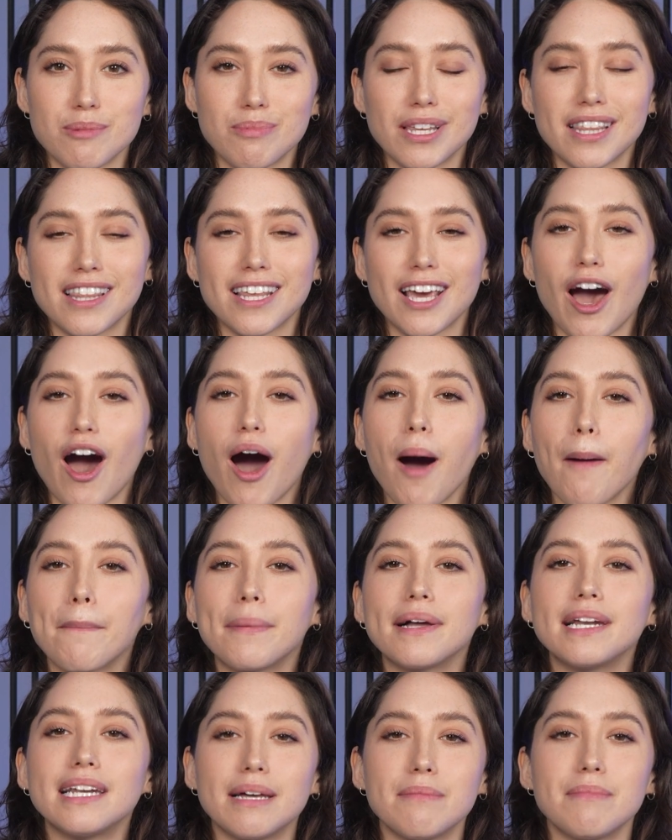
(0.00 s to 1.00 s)
to be the
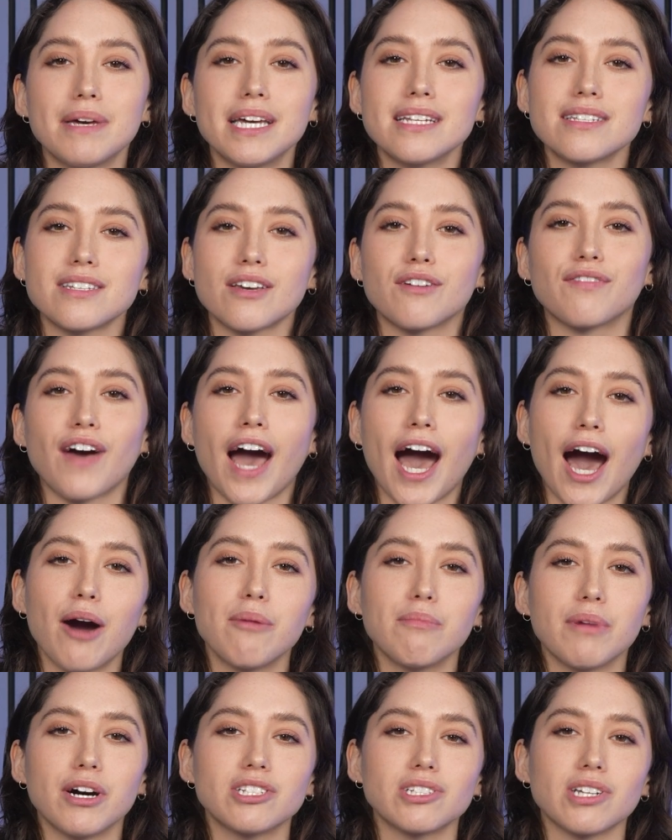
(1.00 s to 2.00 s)
upper limit of how
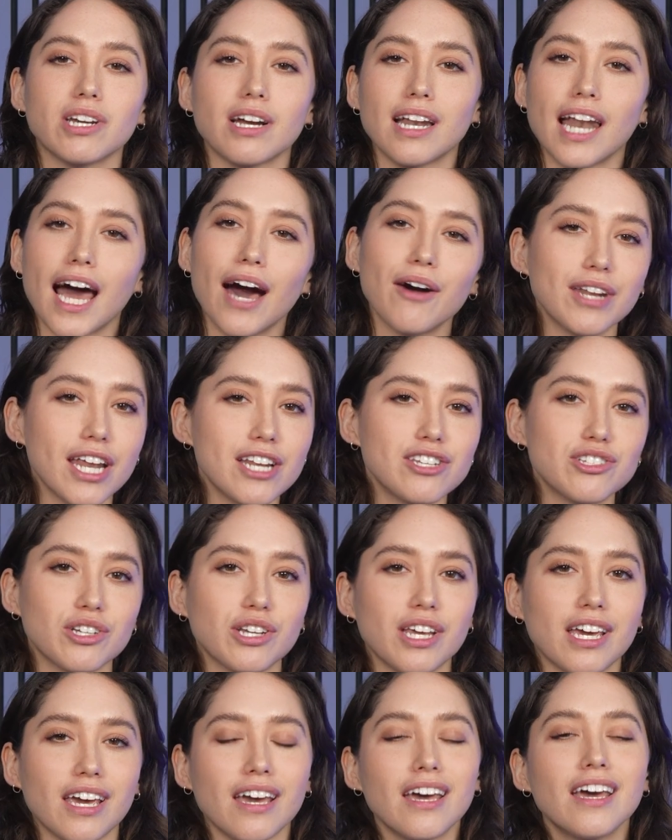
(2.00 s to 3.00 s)
much a cloud
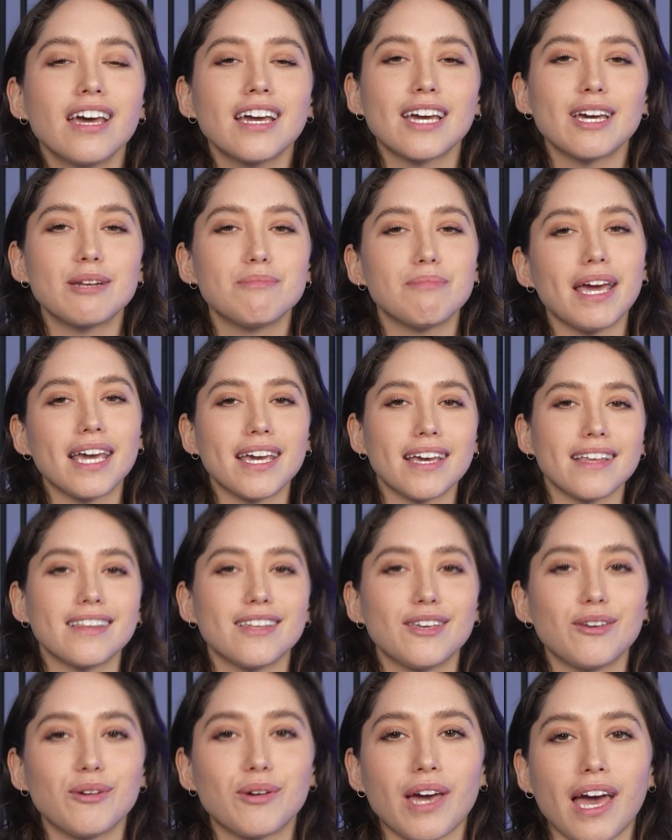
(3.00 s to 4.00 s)
engineer can make in
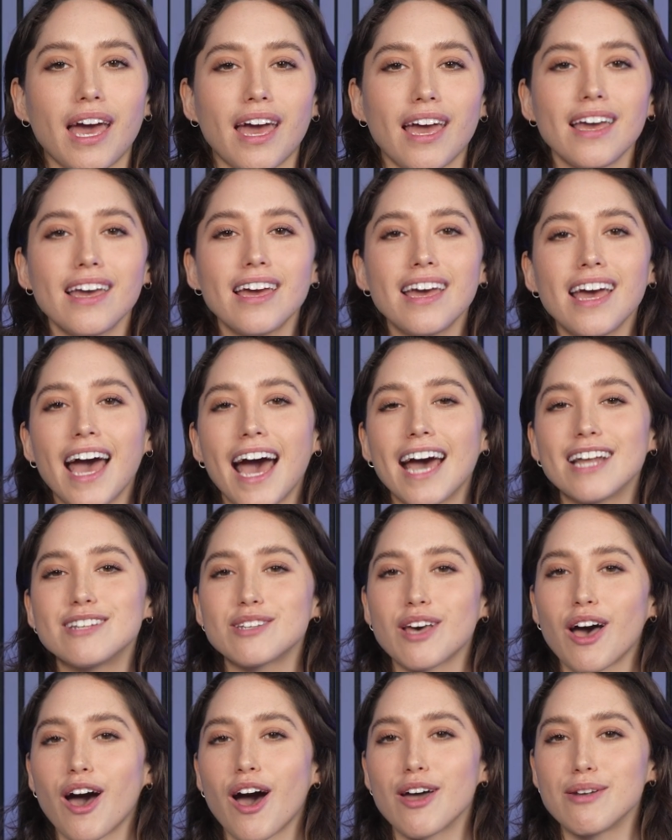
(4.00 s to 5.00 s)
the U K, and
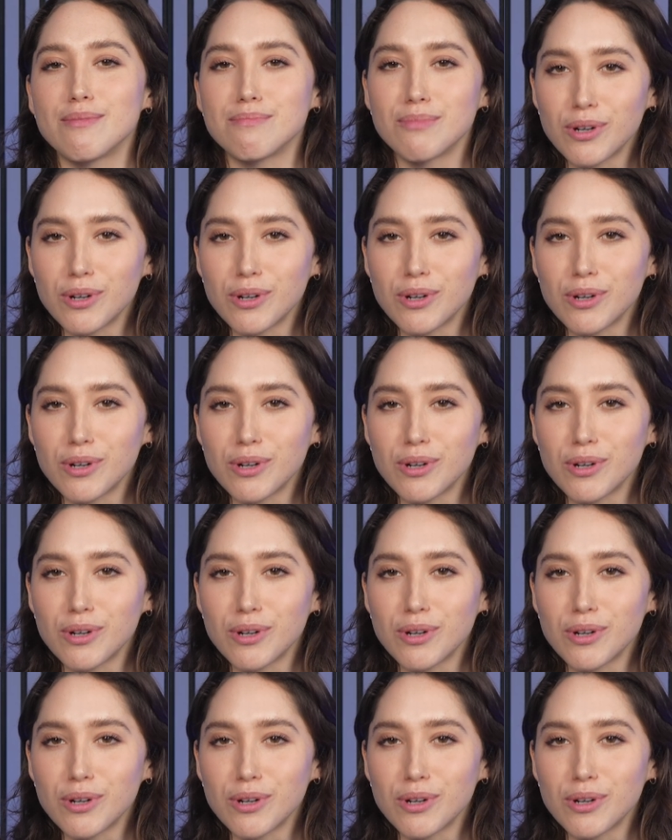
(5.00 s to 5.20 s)
to earn